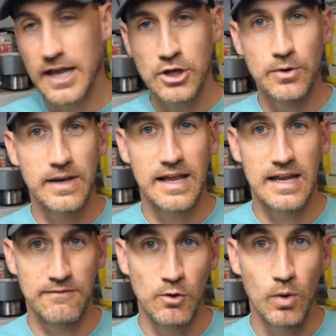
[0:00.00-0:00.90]
You
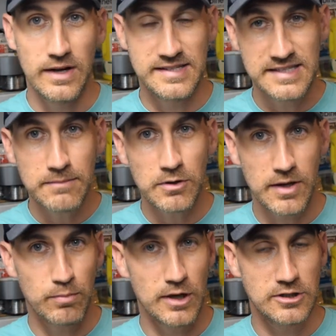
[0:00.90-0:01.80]
can, if you want to
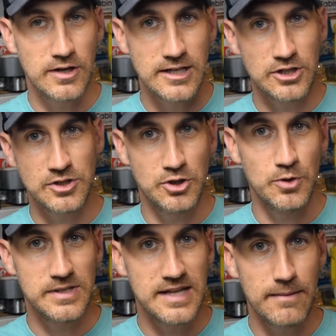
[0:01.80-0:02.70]
simulate pressure, not just
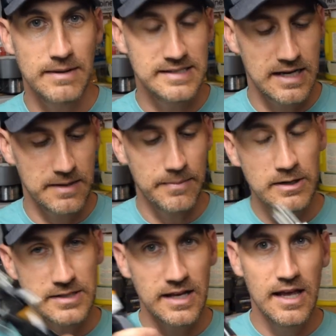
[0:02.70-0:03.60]
do a side-by-side -side
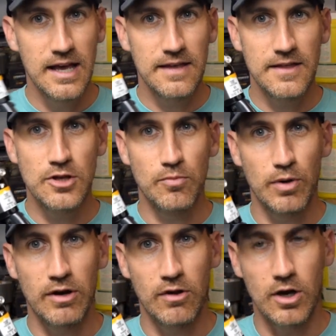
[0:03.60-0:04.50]
comparison, then you
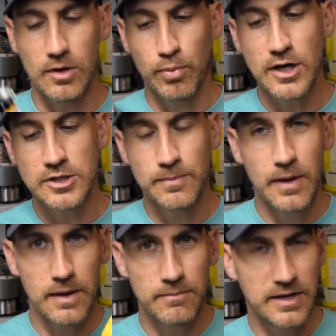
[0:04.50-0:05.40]
bring along a pressure
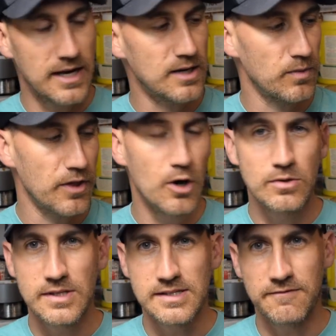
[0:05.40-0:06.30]
pump, connect with
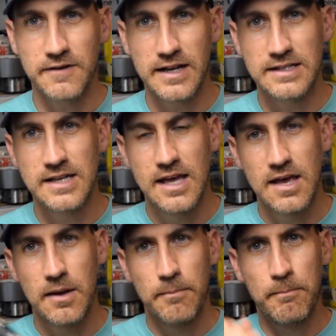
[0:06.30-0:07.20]
hoses and fittings,
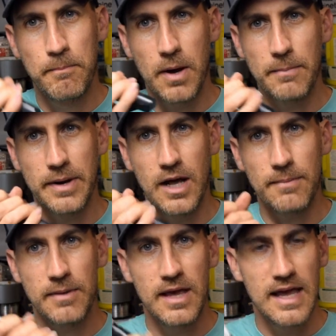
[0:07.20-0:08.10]
pump it
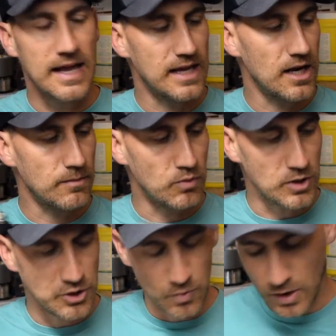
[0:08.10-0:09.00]
up, and get up to
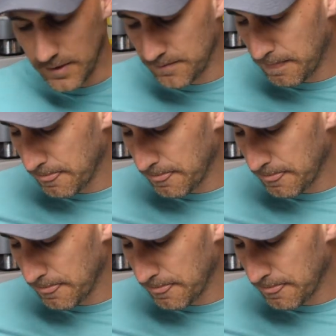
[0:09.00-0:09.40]
what you want.